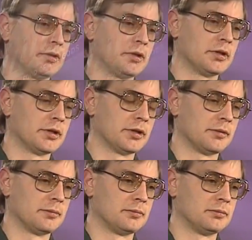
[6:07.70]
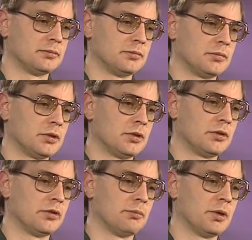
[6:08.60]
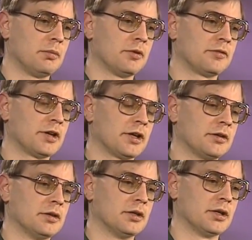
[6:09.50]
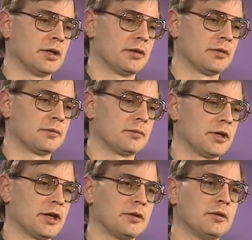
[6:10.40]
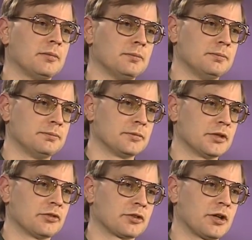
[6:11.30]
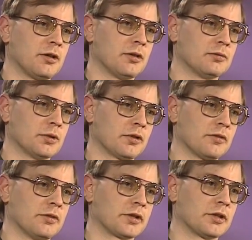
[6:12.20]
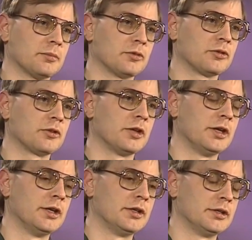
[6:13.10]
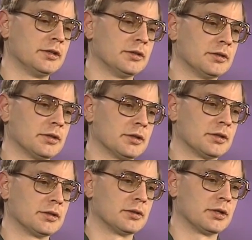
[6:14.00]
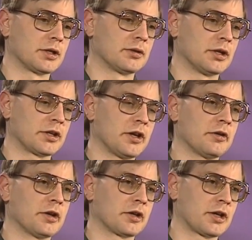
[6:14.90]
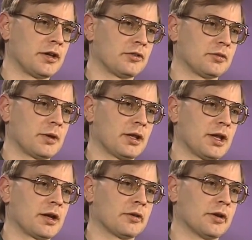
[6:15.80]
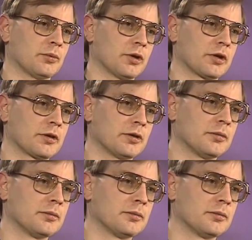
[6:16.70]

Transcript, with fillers: the mummified head and skull of one of the victims in a carrying case in my locker at work.